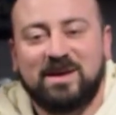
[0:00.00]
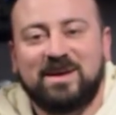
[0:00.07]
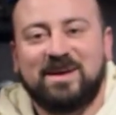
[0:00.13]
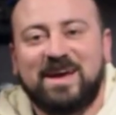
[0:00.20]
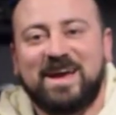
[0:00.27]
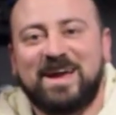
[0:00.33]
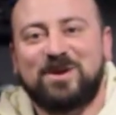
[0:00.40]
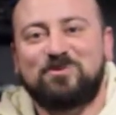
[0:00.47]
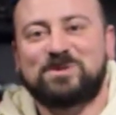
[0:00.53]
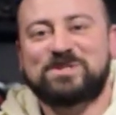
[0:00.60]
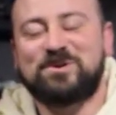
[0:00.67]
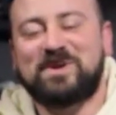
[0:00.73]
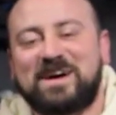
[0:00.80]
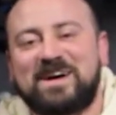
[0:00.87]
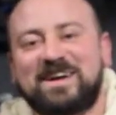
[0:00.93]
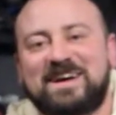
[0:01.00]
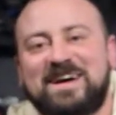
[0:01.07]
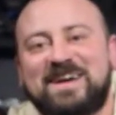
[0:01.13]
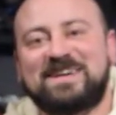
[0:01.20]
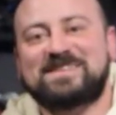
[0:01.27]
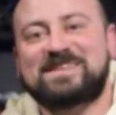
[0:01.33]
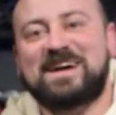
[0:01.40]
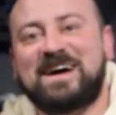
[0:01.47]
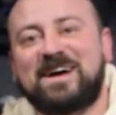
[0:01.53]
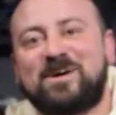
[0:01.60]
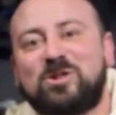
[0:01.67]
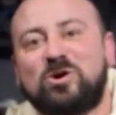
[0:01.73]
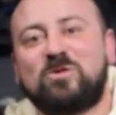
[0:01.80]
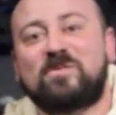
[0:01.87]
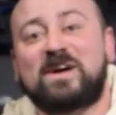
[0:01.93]
Hey, what's going on, guys?
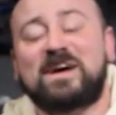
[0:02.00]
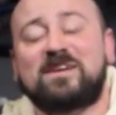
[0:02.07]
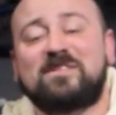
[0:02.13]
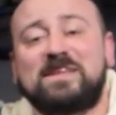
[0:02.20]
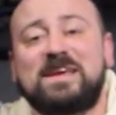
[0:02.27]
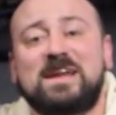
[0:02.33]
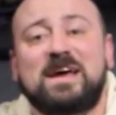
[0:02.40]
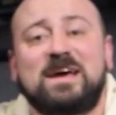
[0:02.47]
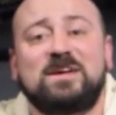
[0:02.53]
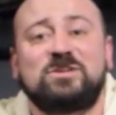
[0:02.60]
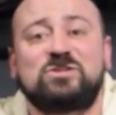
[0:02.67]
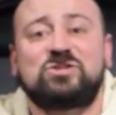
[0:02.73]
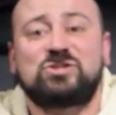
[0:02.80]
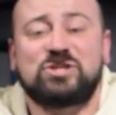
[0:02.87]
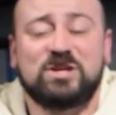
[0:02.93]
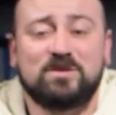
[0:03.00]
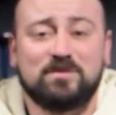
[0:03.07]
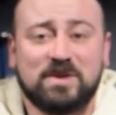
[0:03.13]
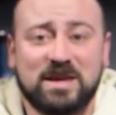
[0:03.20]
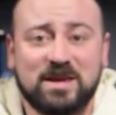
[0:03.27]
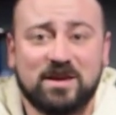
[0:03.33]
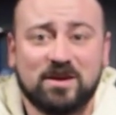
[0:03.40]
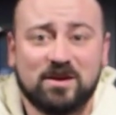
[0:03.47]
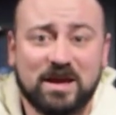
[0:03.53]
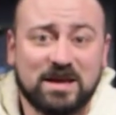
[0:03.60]
Kyle over at Elite Edge Gym here,